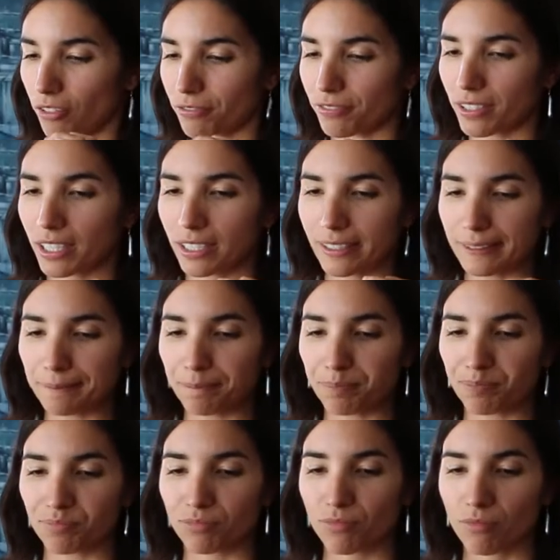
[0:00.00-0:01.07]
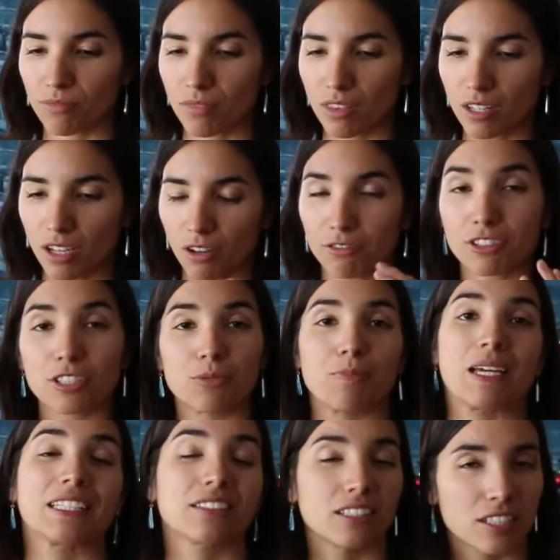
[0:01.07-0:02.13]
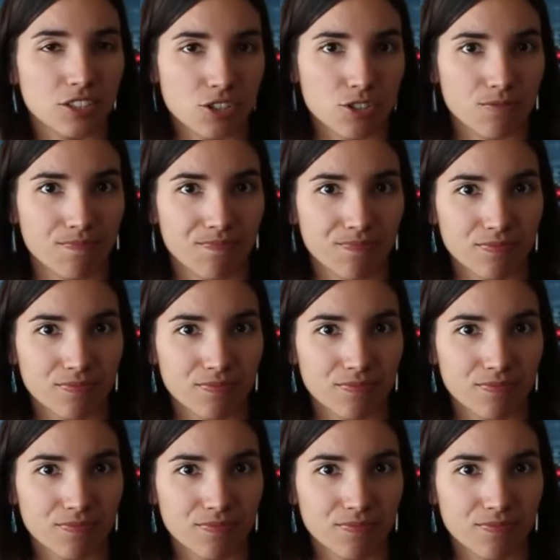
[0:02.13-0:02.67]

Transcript: of, um, of this message.